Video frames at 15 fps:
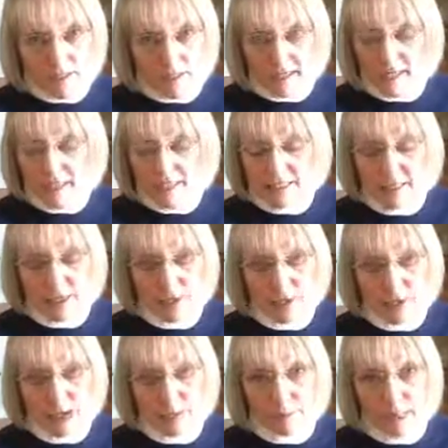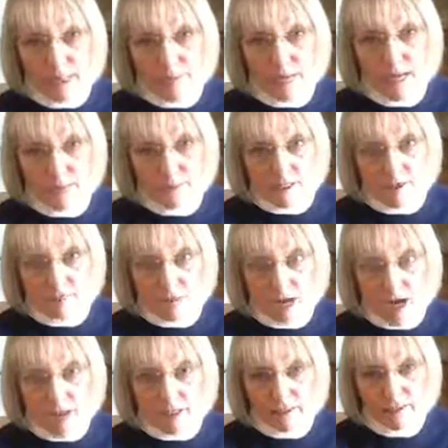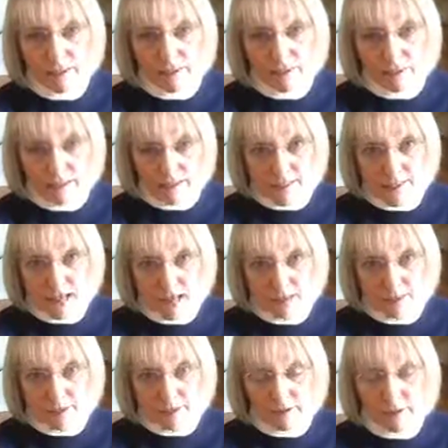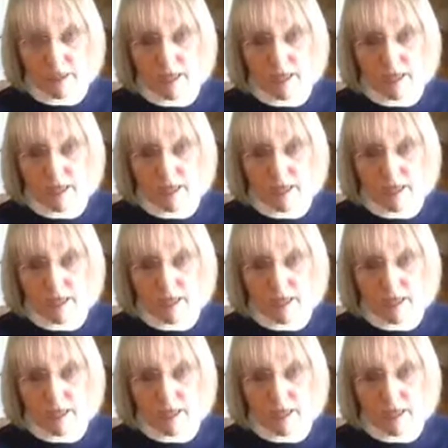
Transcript: I can't tell you how many times I've gone to an assignment